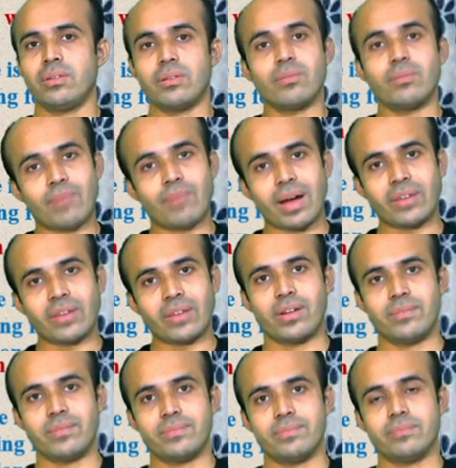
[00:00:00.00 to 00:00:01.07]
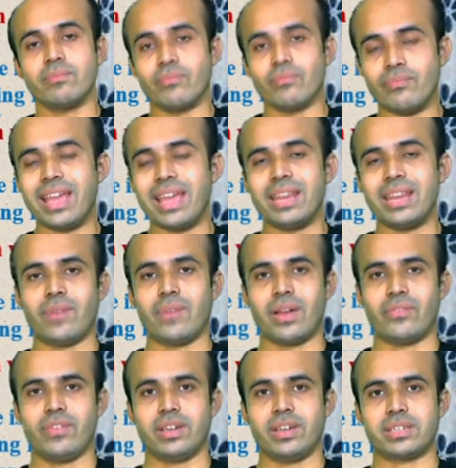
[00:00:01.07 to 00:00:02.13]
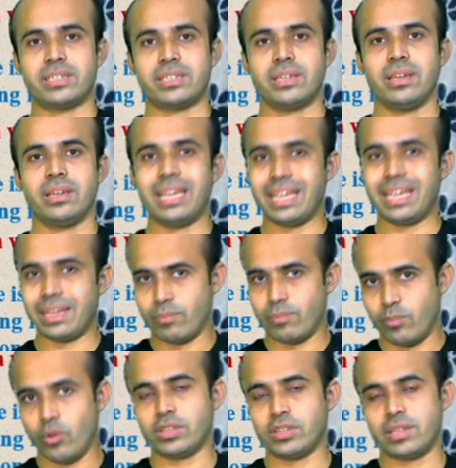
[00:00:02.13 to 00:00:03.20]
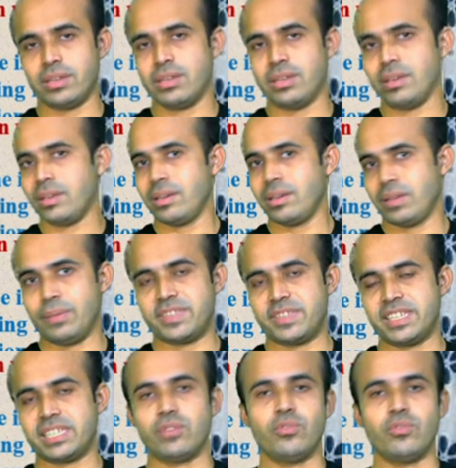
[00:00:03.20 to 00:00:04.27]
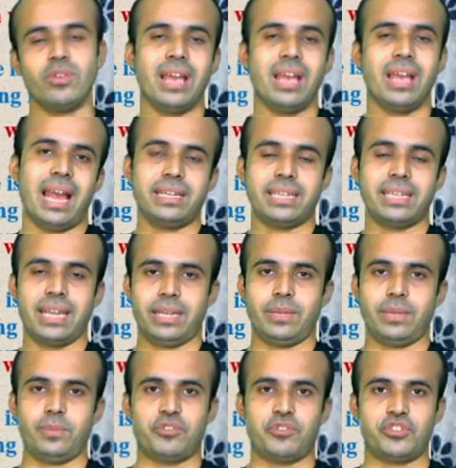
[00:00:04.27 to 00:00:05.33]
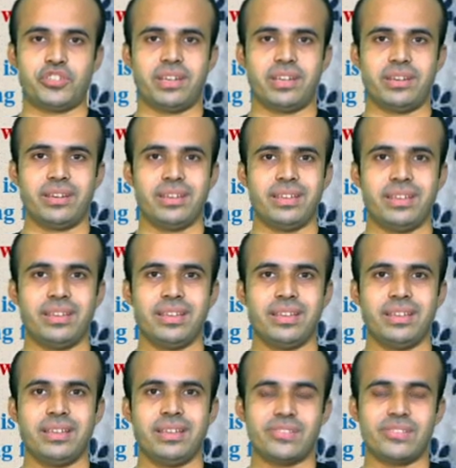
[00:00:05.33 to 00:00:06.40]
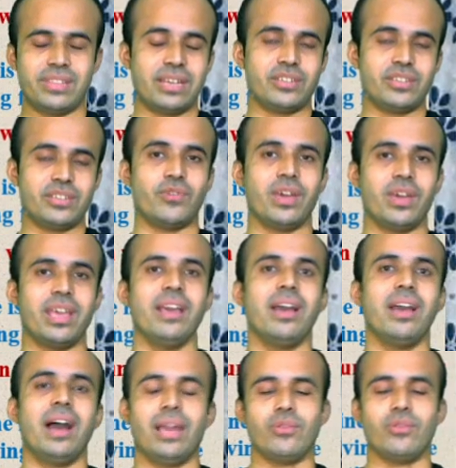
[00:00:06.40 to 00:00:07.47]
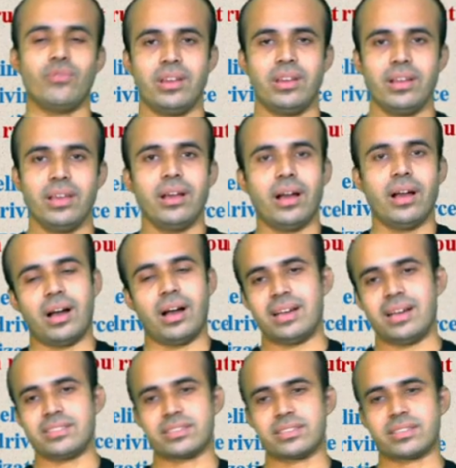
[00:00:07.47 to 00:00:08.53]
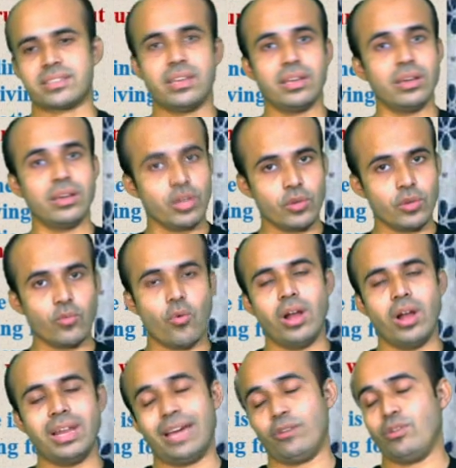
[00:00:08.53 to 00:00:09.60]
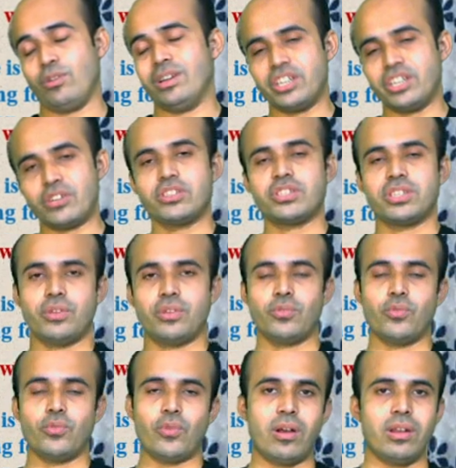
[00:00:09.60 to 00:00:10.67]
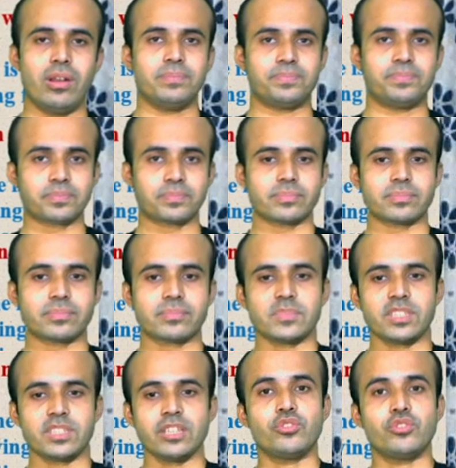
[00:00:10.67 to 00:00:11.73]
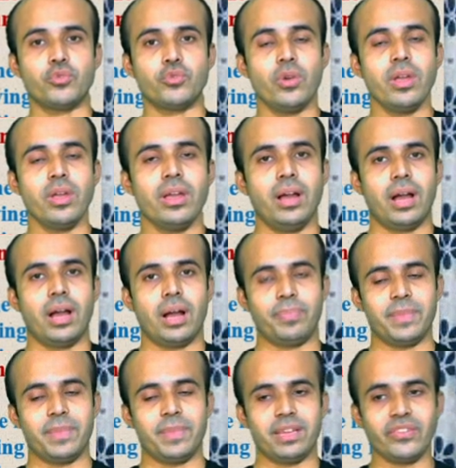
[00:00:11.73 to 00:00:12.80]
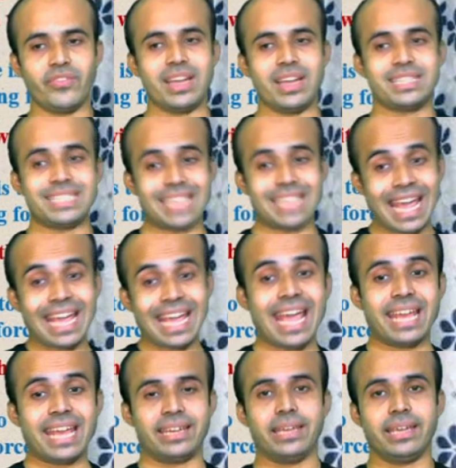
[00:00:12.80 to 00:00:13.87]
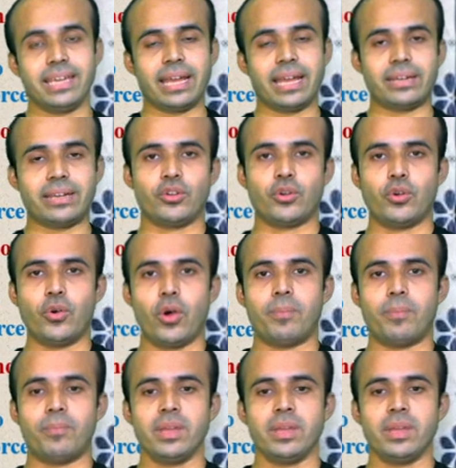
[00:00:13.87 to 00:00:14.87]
perform very perfect both MCQ and creative question. So that is why I will ask you all, I will request you all to revise again at your home